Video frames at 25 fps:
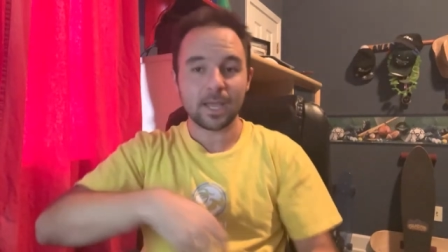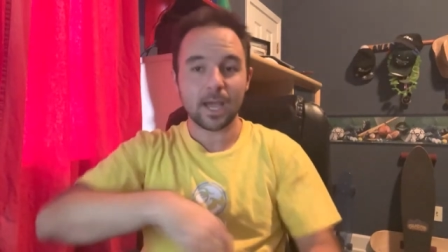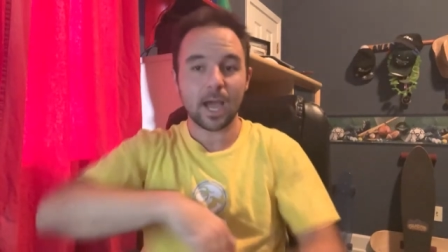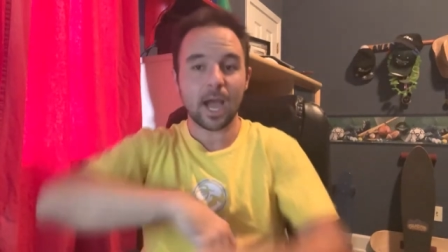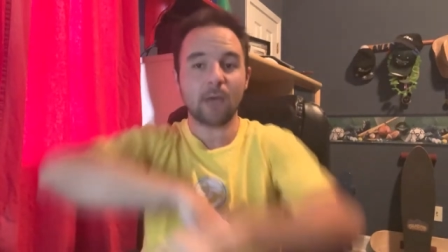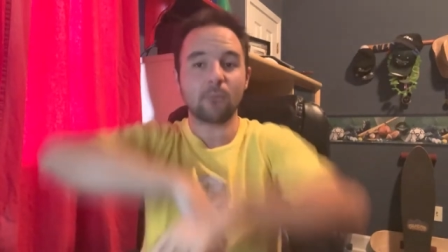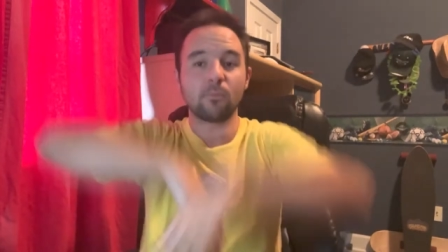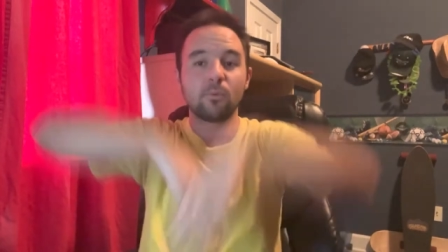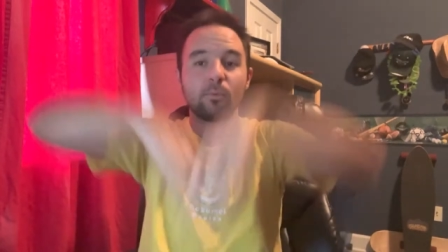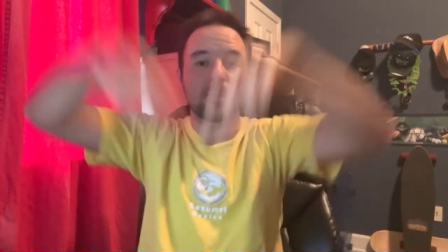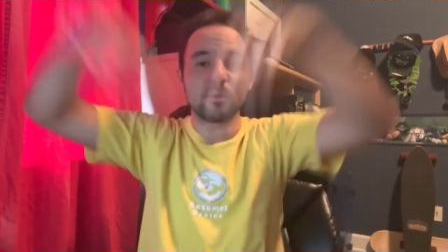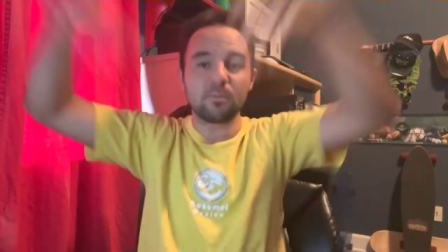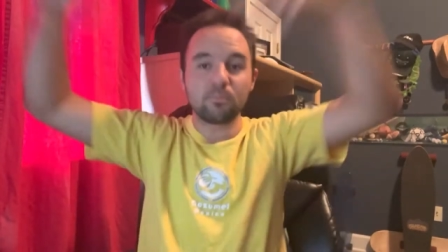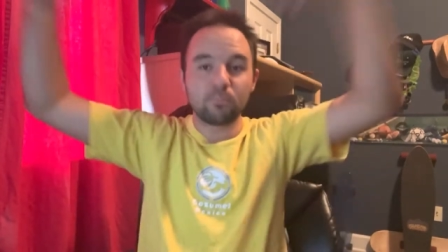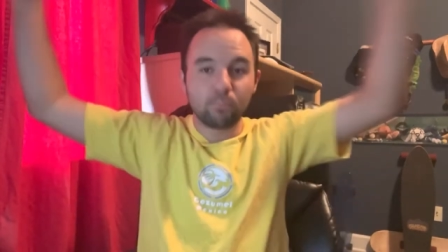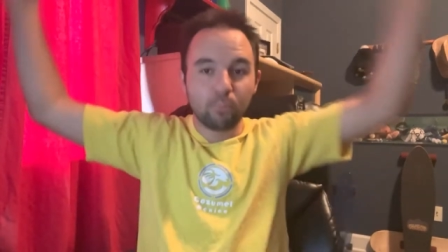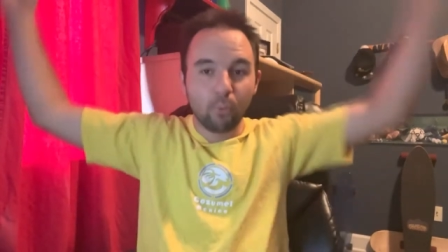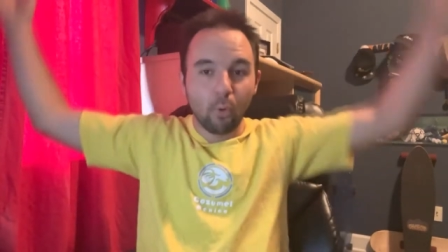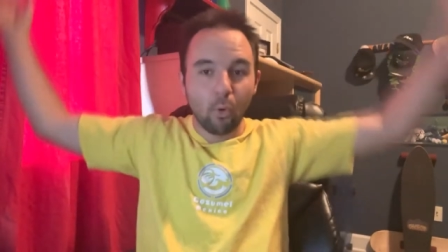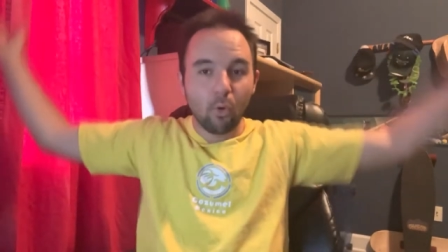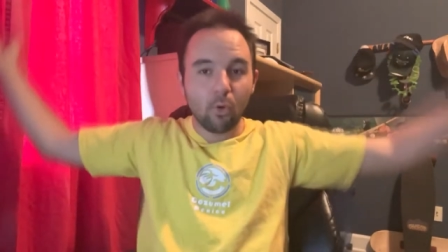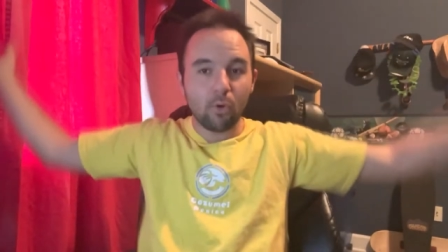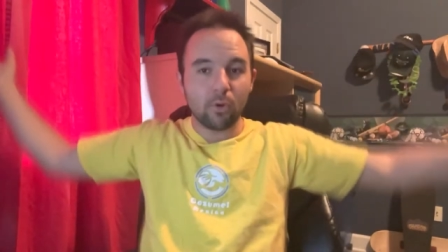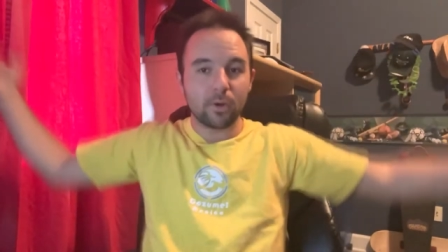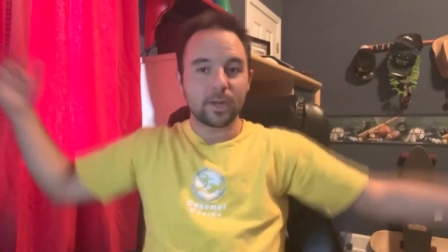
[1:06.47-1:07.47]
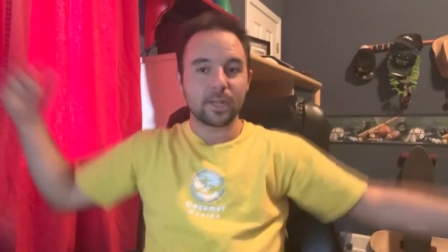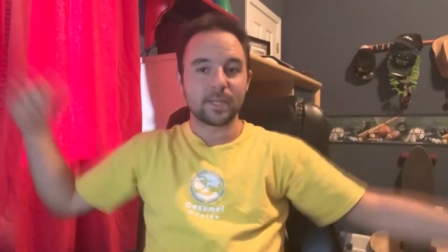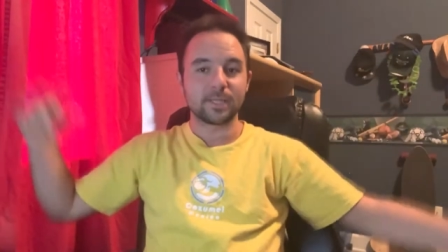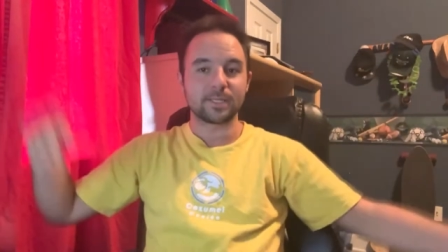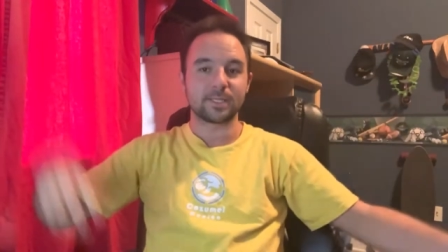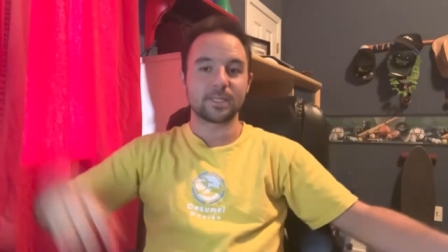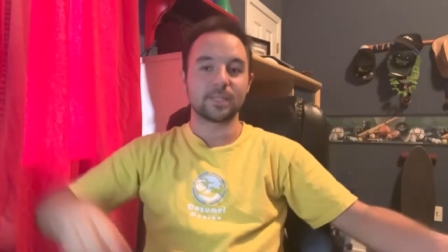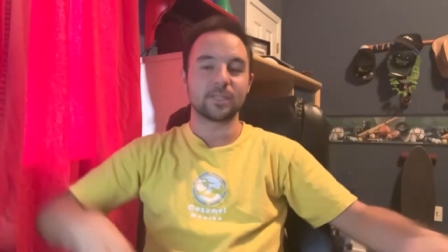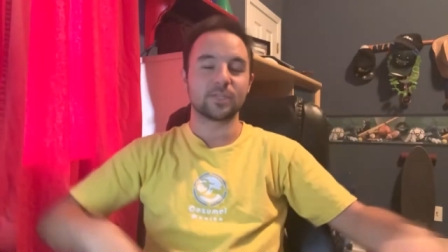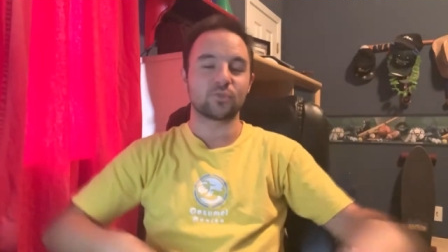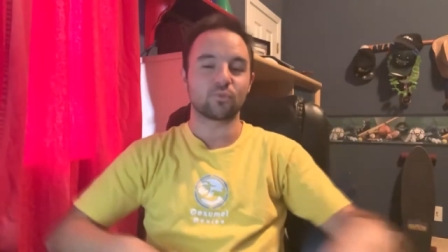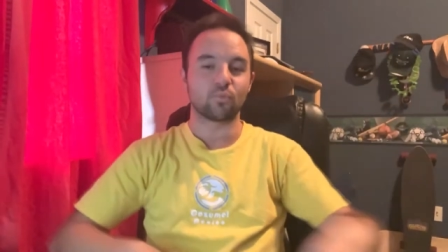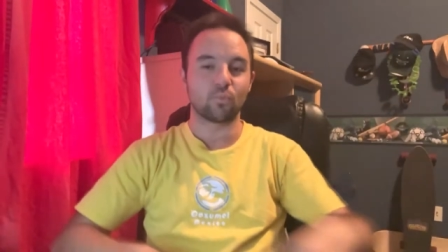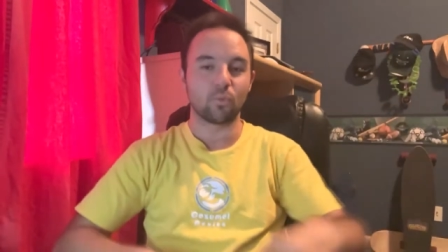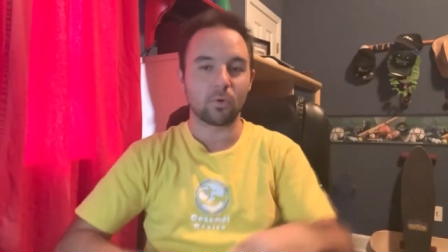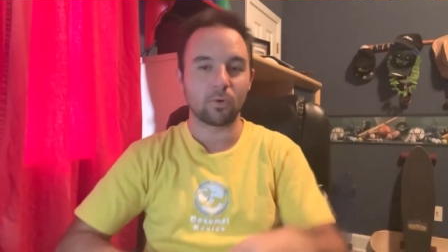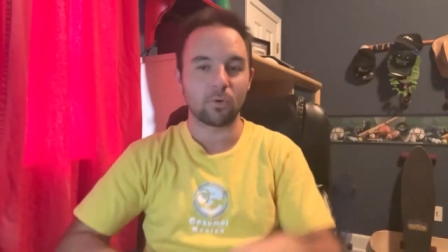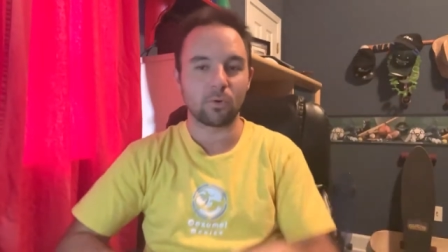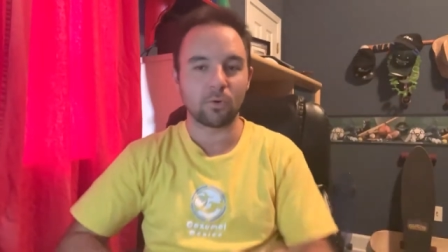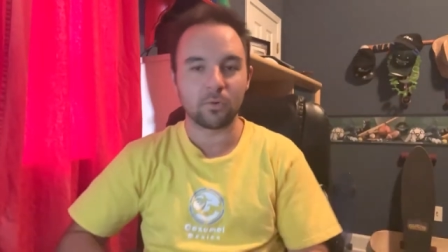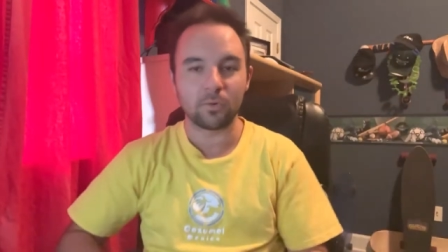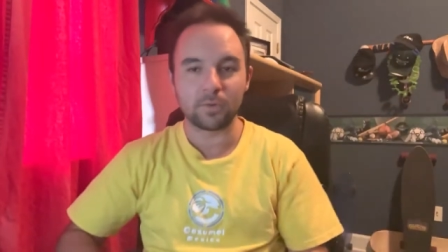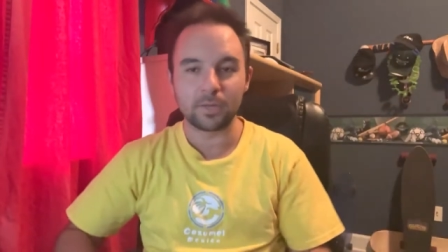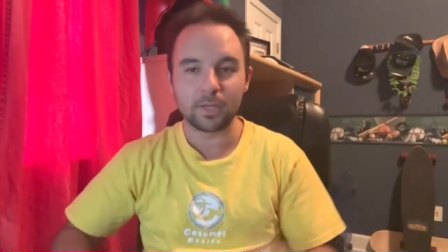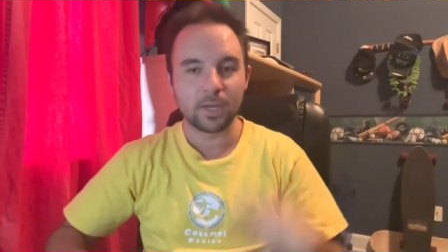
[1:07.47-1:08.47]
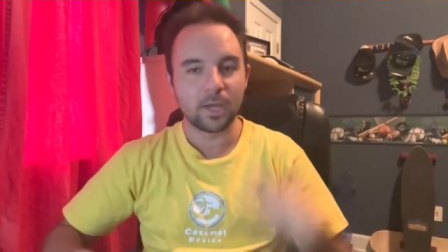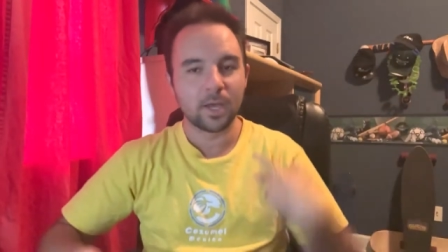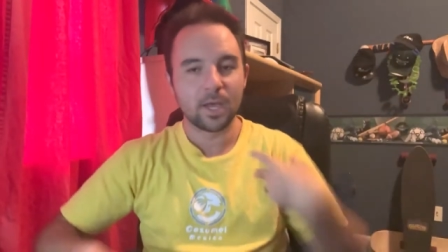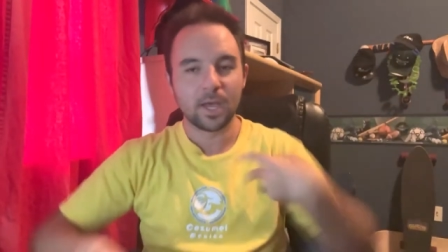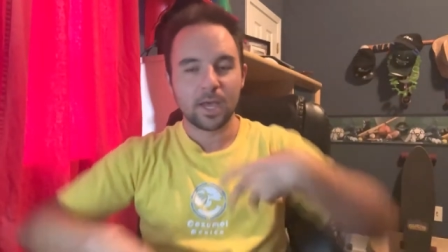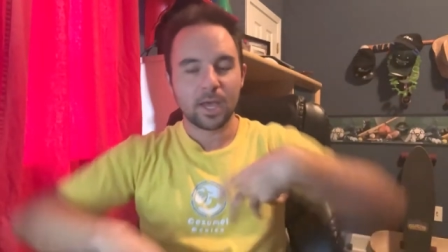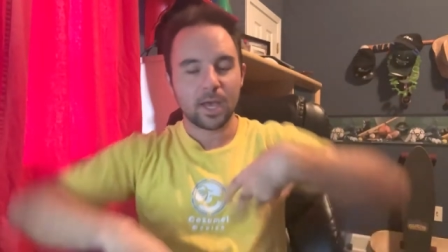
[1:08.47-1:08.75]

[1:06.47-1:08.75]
I will be born into this world,